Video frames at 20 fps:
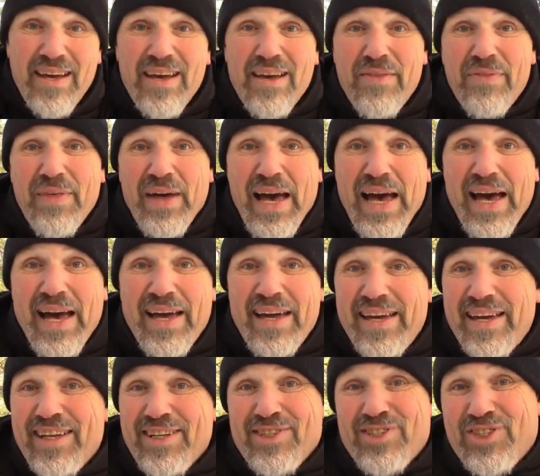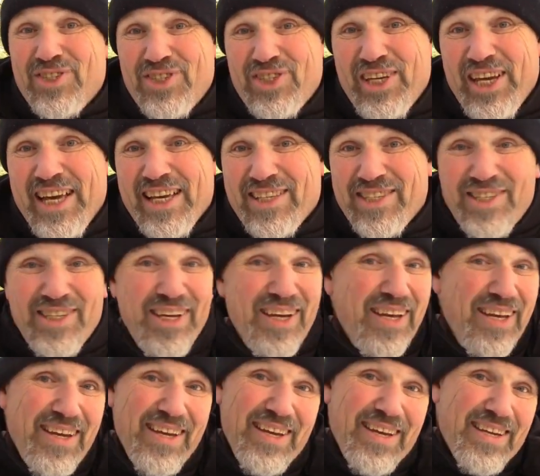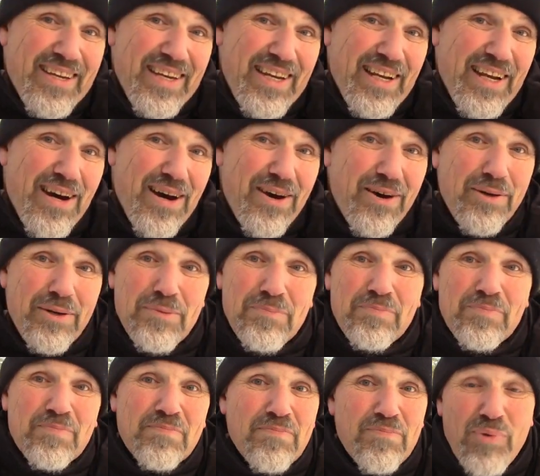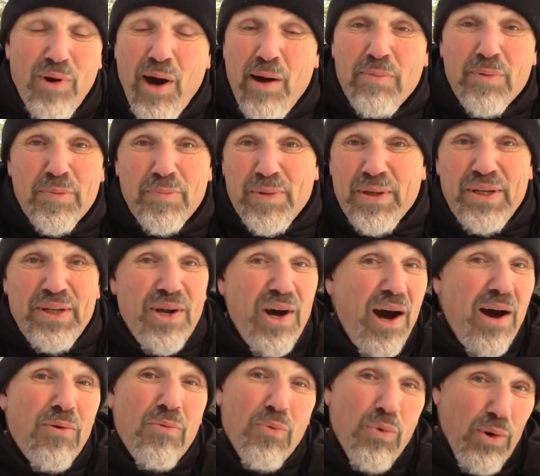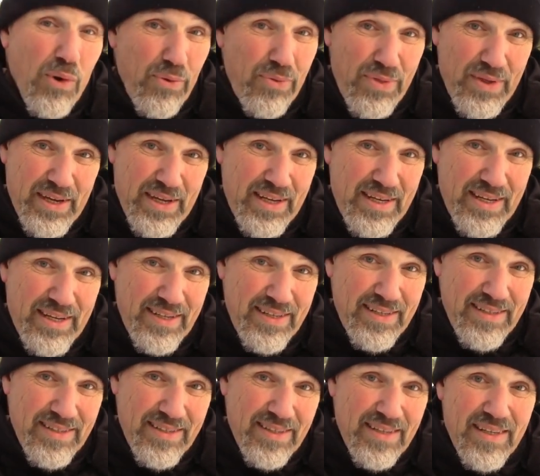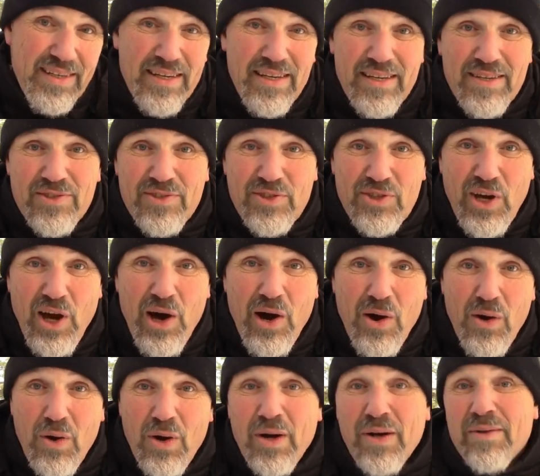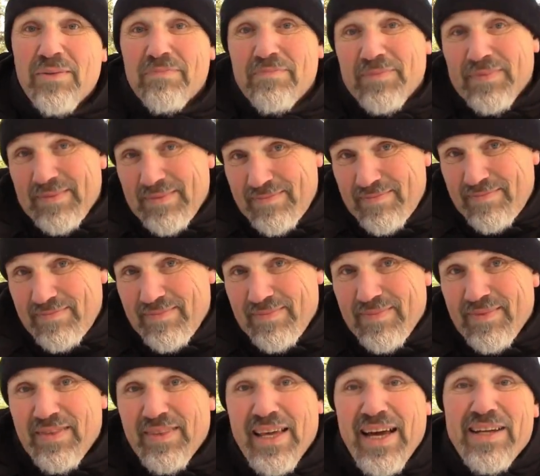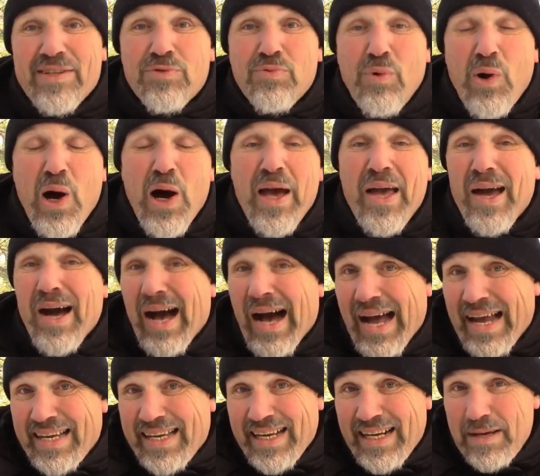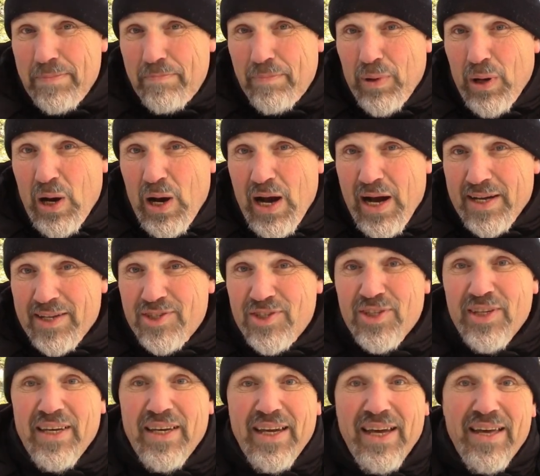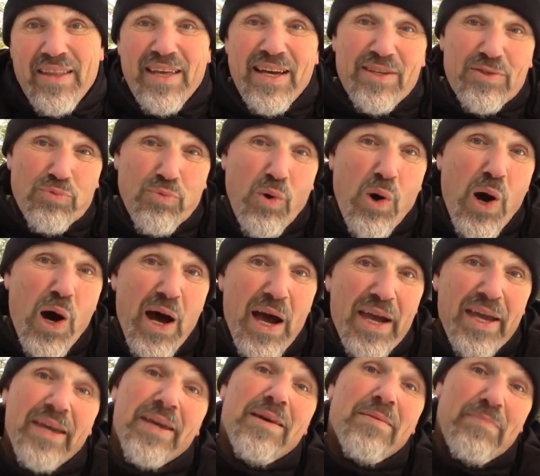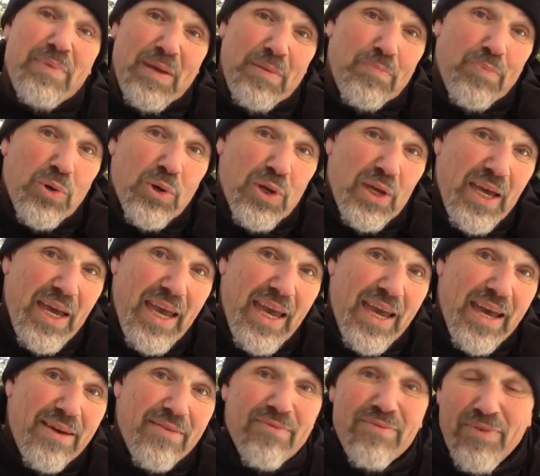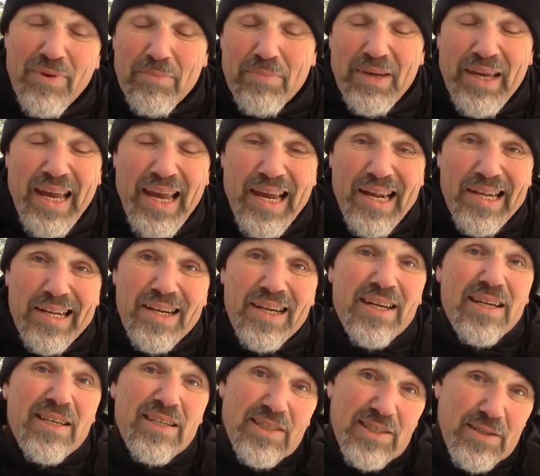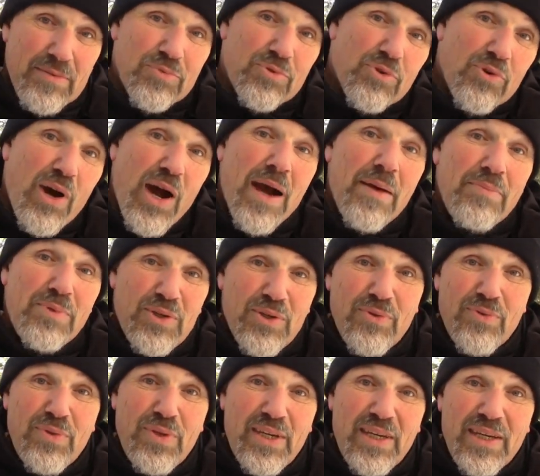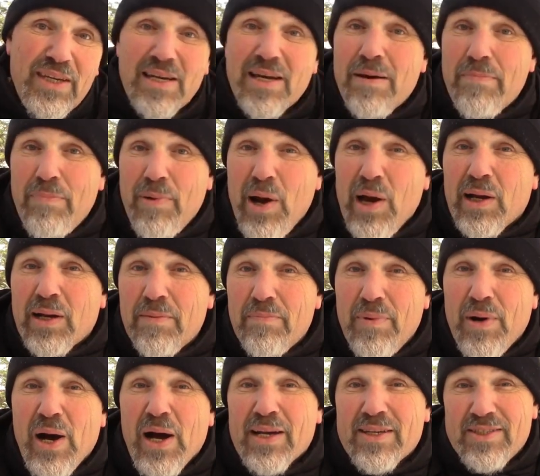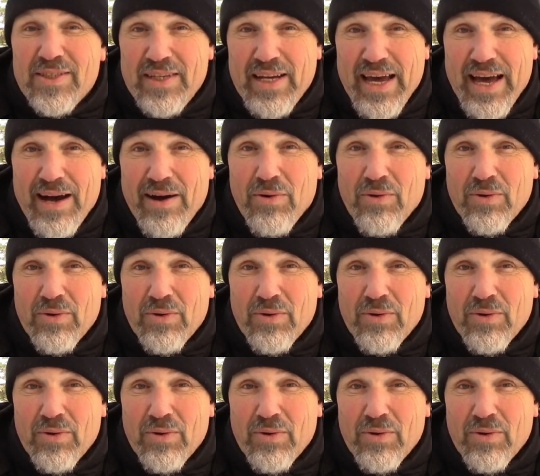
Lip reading: that it's just, you know, probably not worth it. So that's why I get a box, and that's why people can't from Canada subscribe to the Apocabox now.